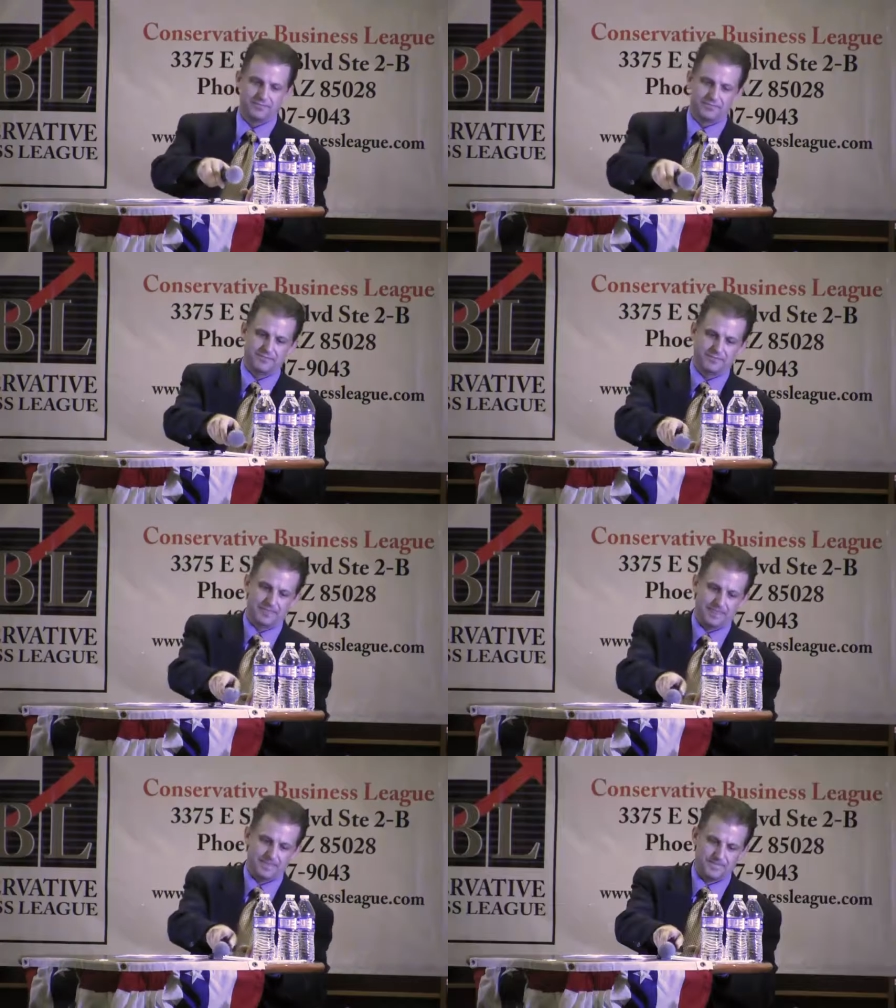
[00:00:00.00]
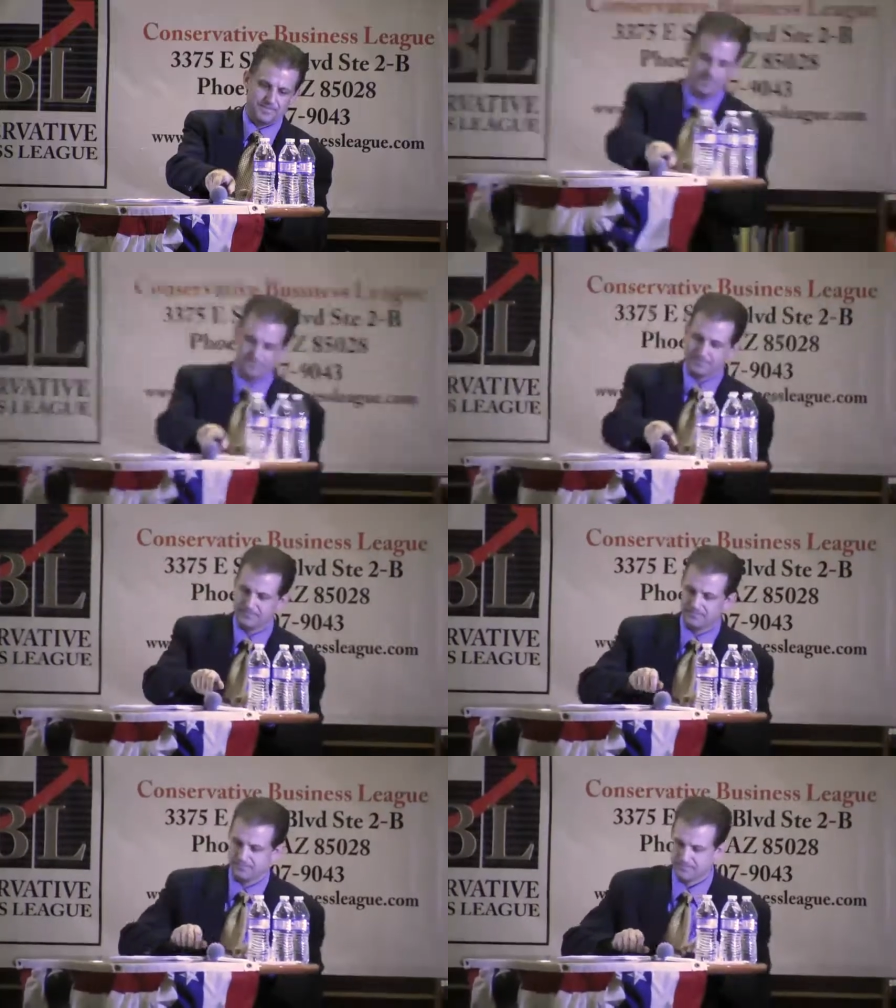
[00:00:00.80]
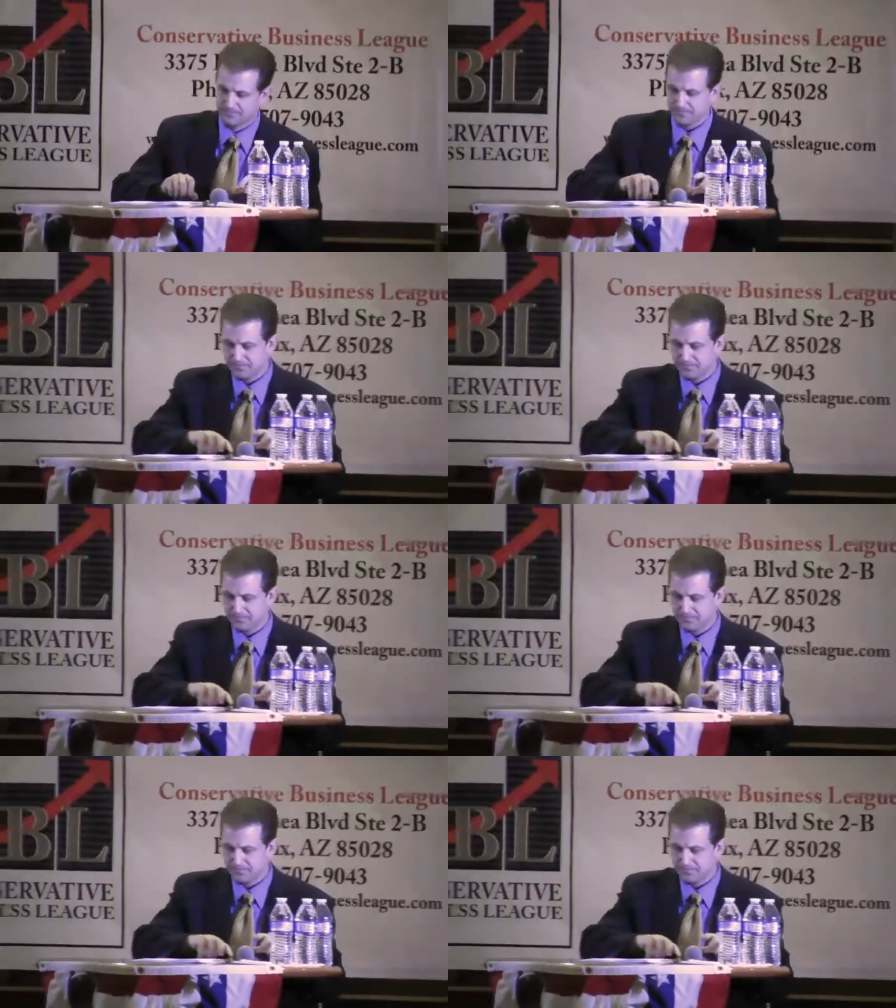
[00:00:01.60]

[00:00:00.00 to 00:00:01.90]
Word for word: Thank you. Okay.